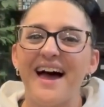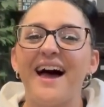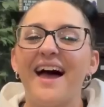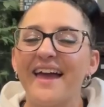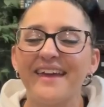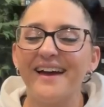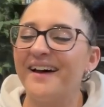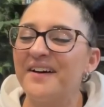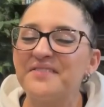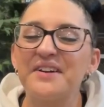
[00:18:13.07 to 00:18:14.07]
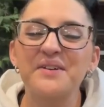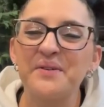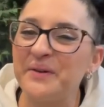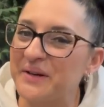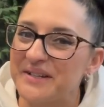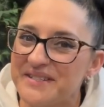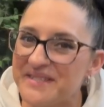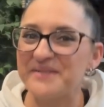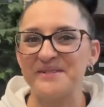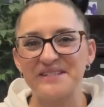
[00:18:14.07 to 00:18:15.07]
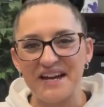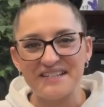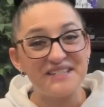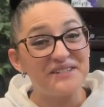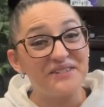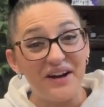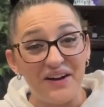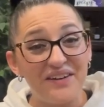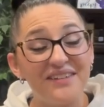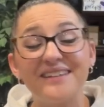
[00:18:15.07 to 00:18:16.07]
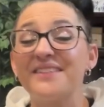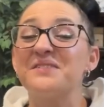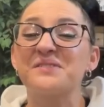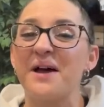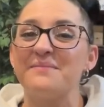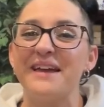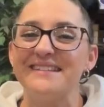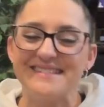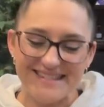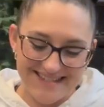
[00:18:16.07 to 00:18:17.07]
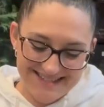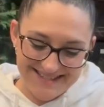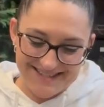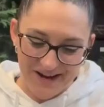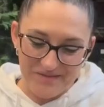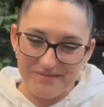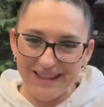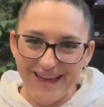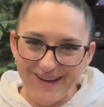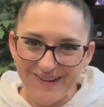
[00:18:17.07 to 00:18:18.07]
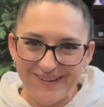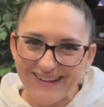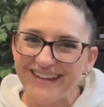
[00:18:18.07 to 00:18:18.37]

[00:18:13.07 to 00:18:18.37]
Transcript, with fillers: I, of course, will talk to you all in those comments down below.